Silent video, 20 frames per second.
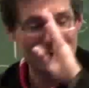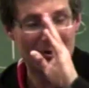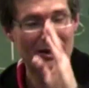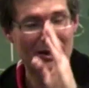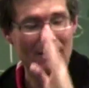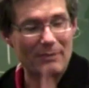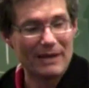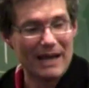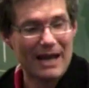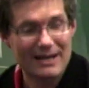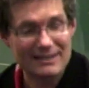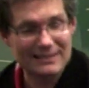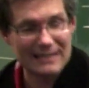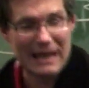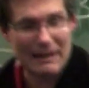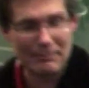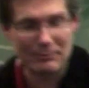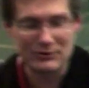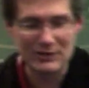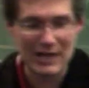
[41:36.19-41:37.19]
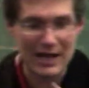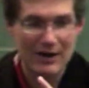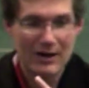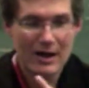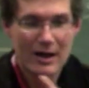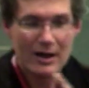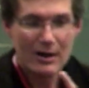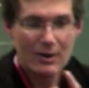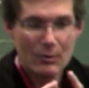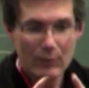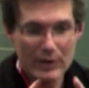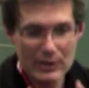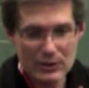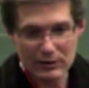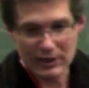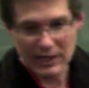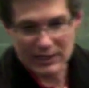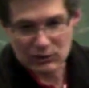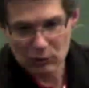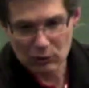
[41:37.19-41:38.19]
So we've got bananas and apples. Now,
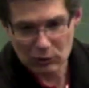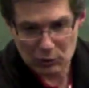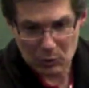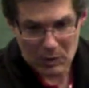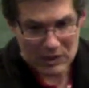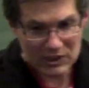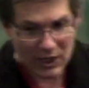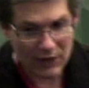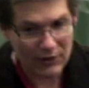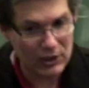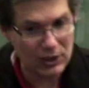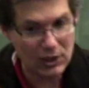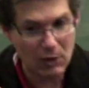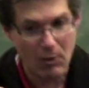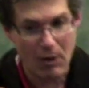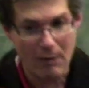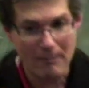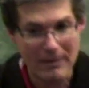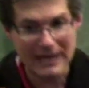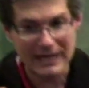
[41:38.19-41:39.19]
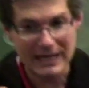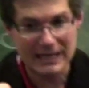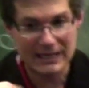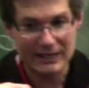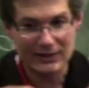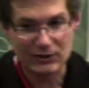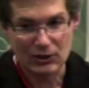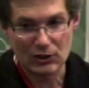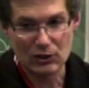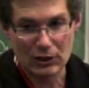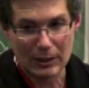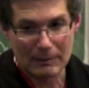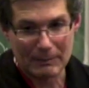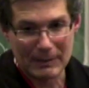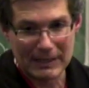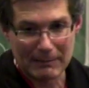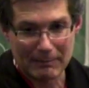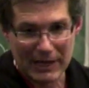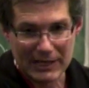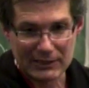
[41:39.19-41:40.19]
when you guys talk to each other, you don't want me to hear, so
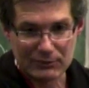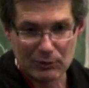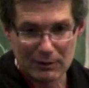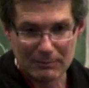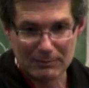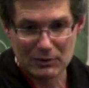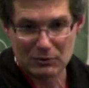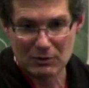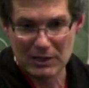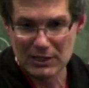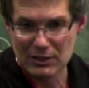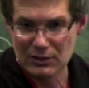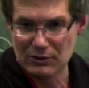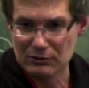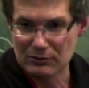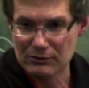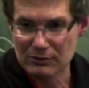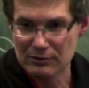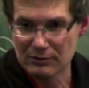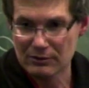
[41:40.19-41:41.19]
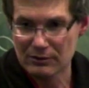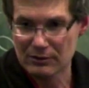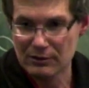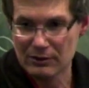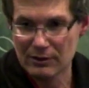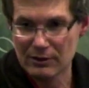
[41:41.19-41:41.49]
you've got to pick a password between you.